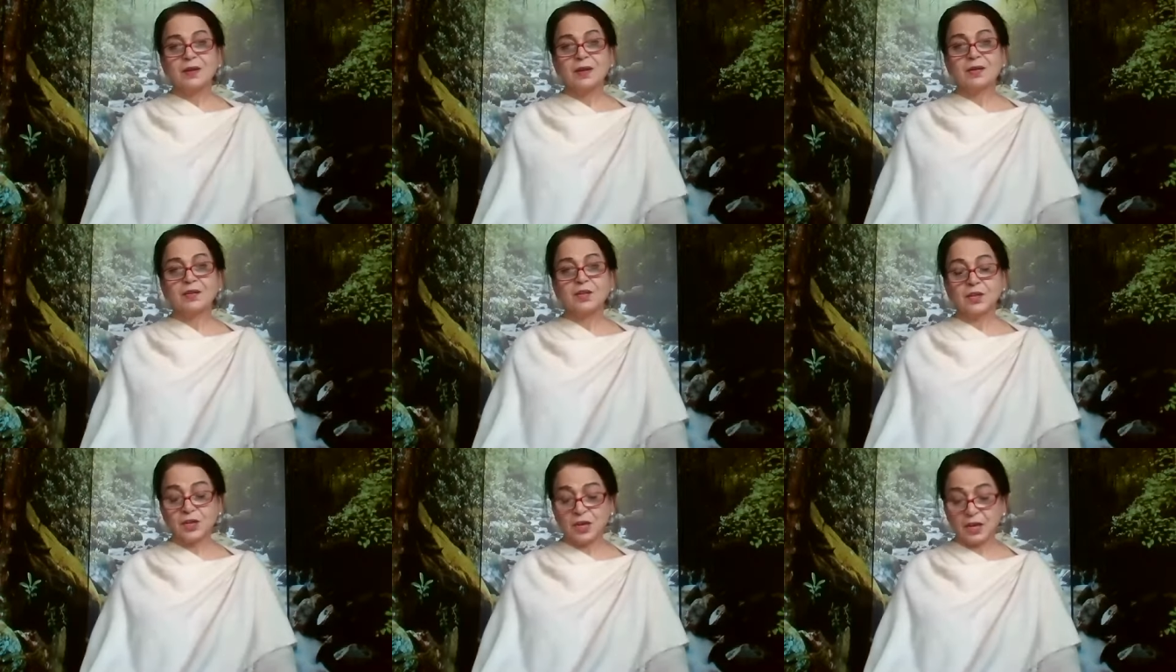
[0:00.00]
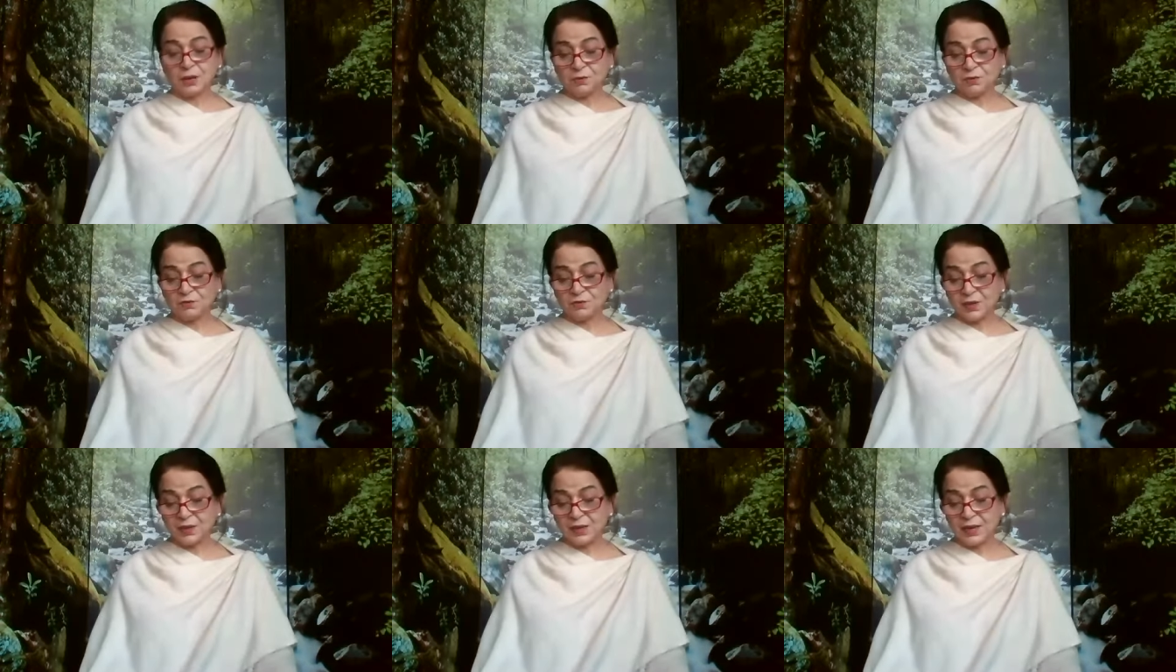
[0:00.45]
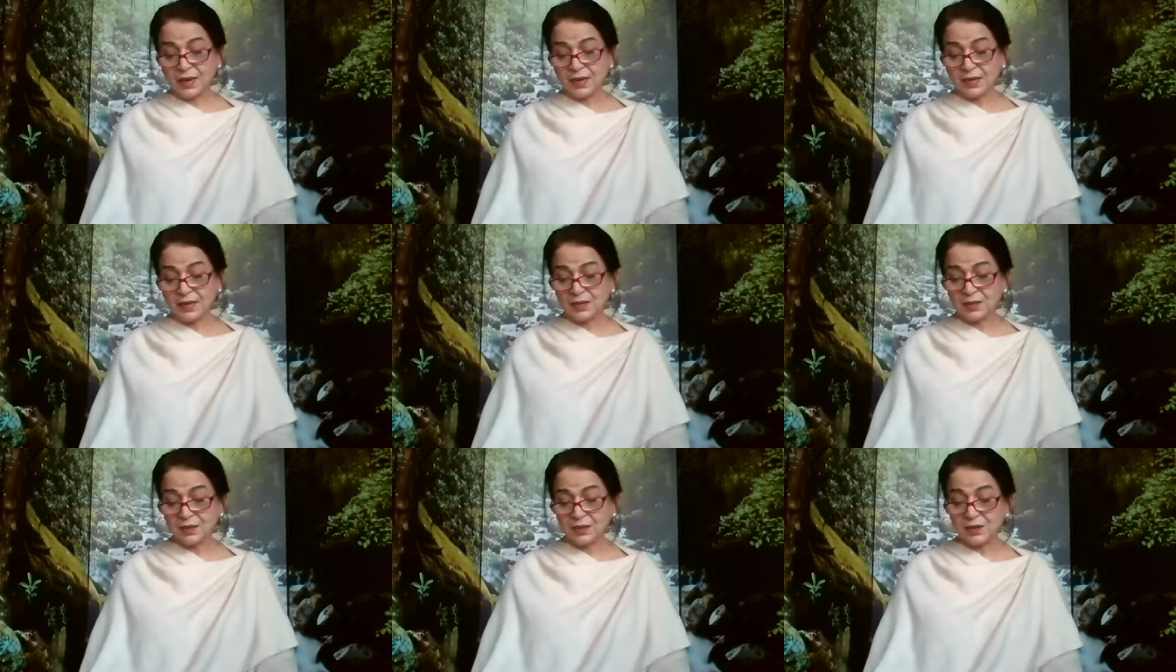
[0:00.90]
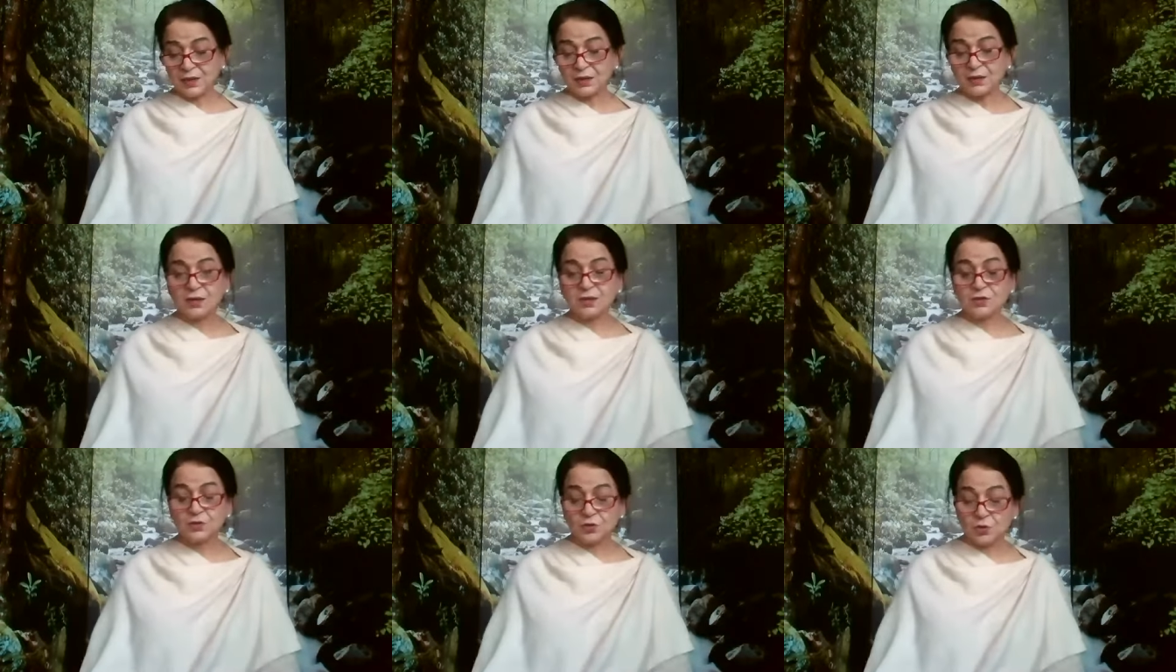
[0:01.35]
At the time of the death,
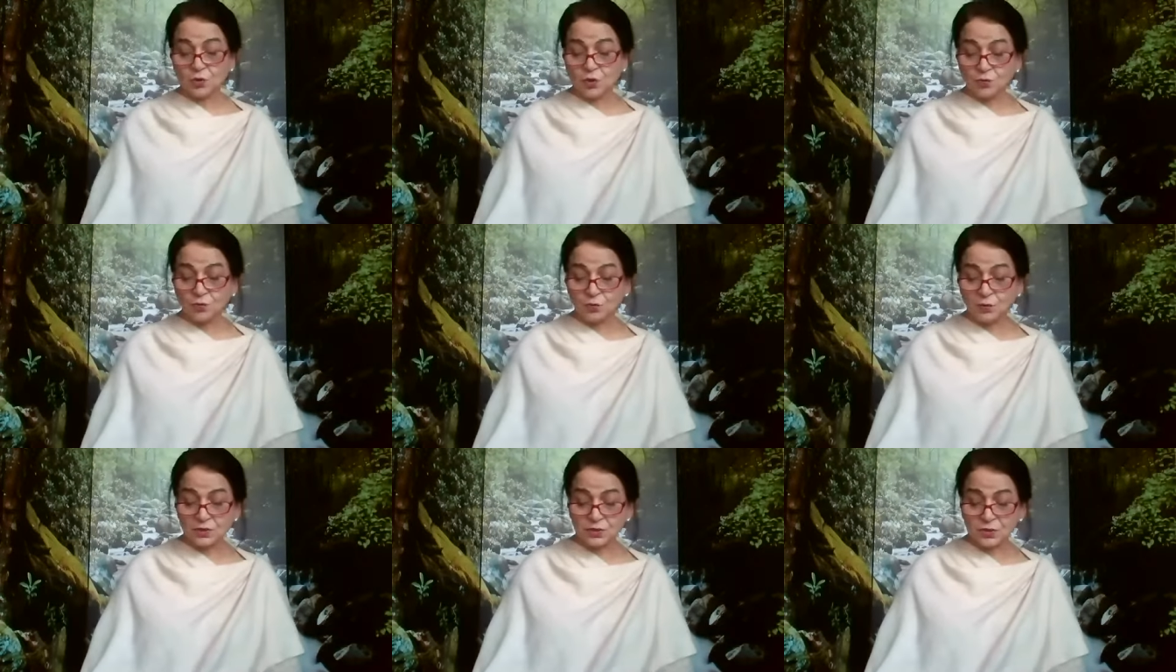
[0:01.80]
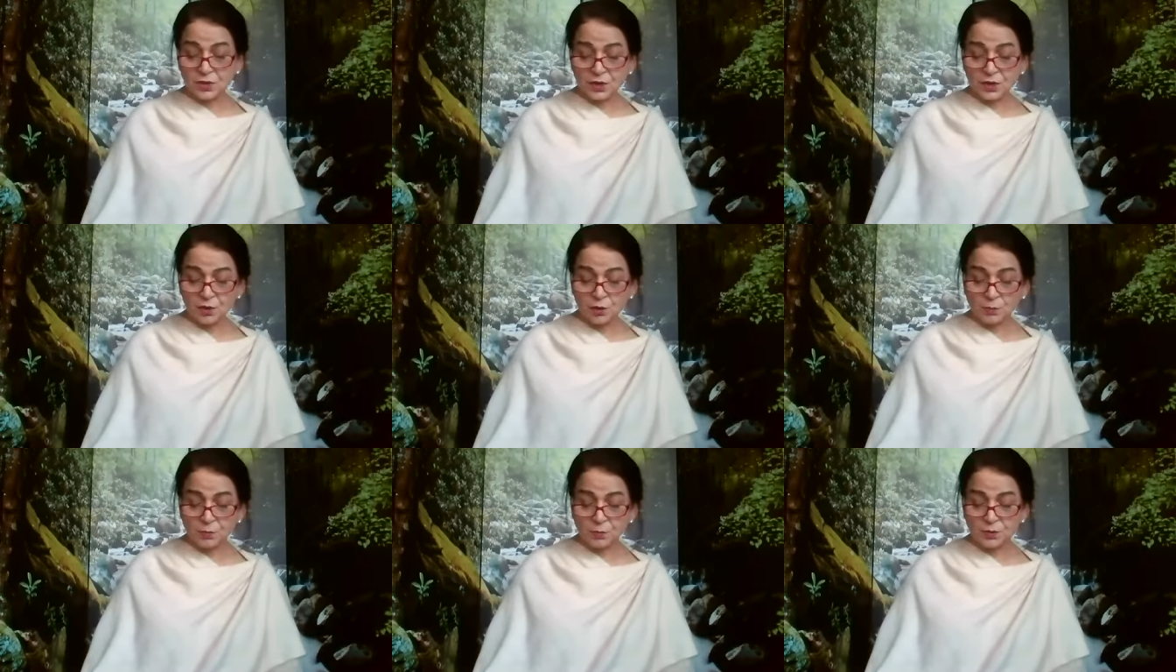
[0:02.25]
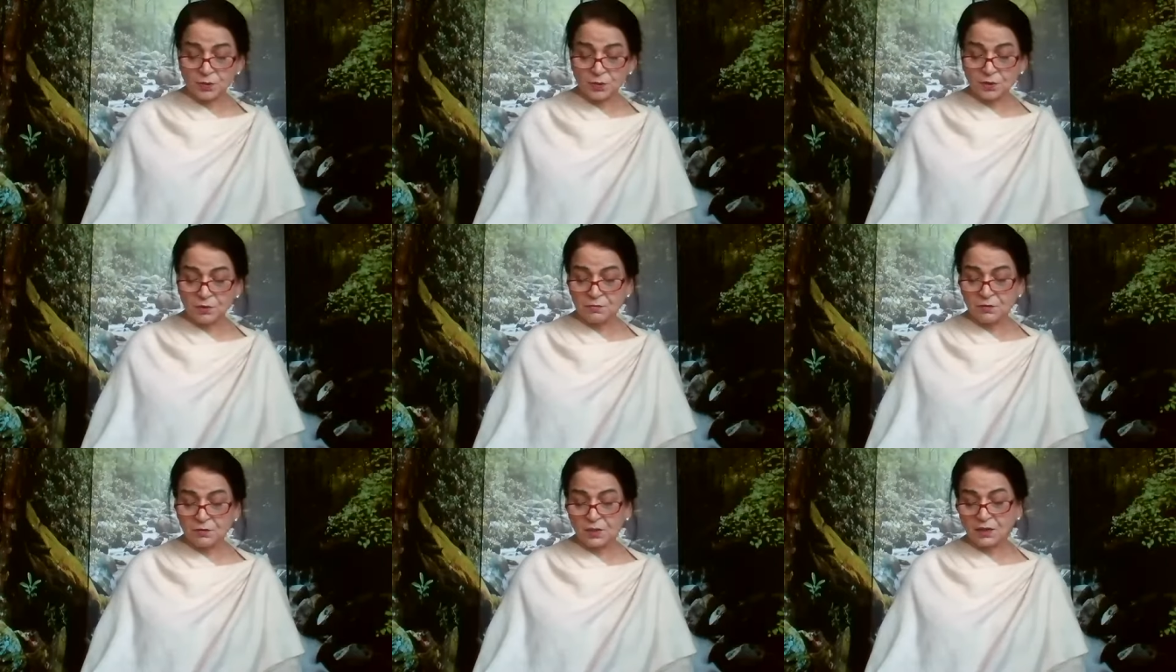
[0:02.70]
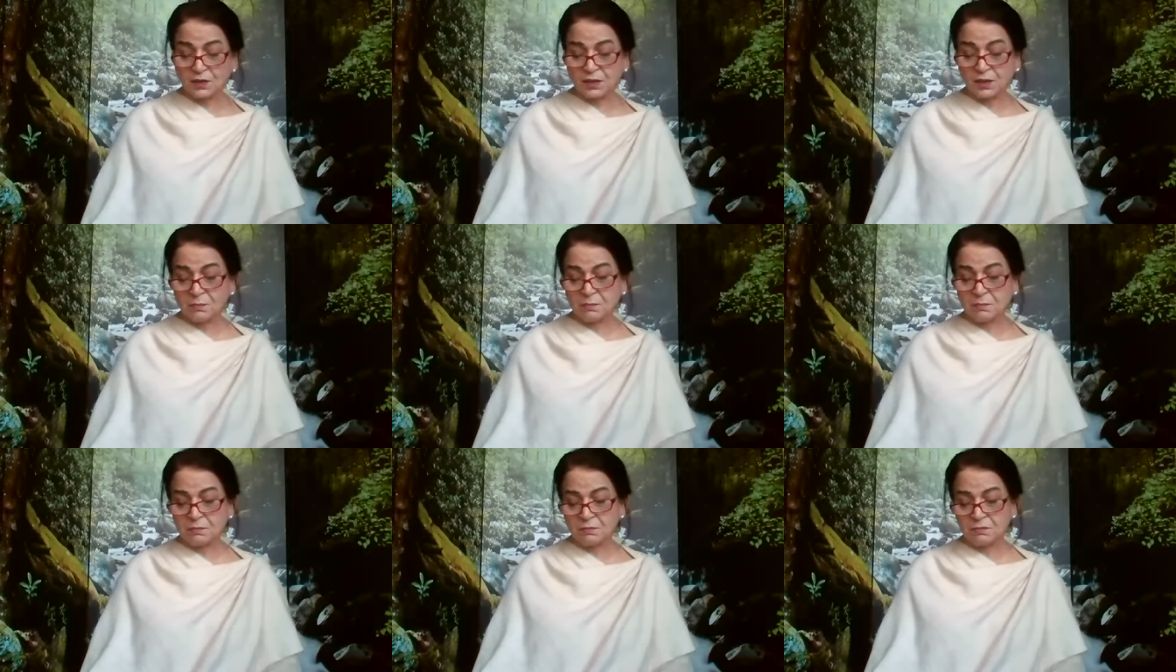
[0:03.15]
it is universally observed that
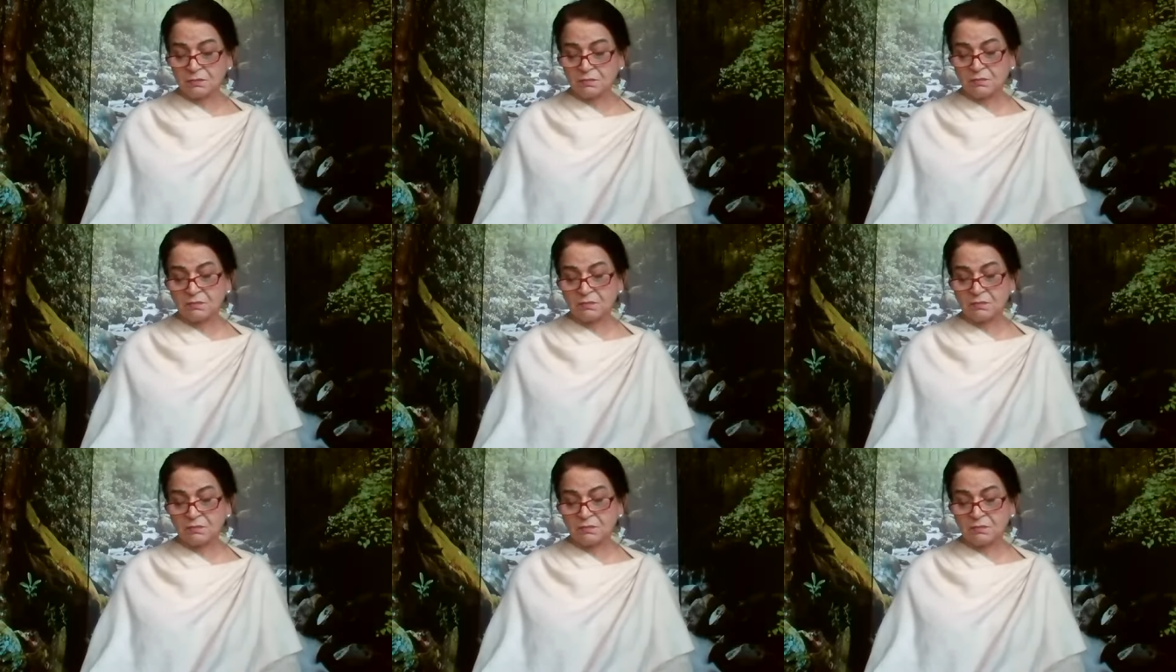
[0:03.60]
the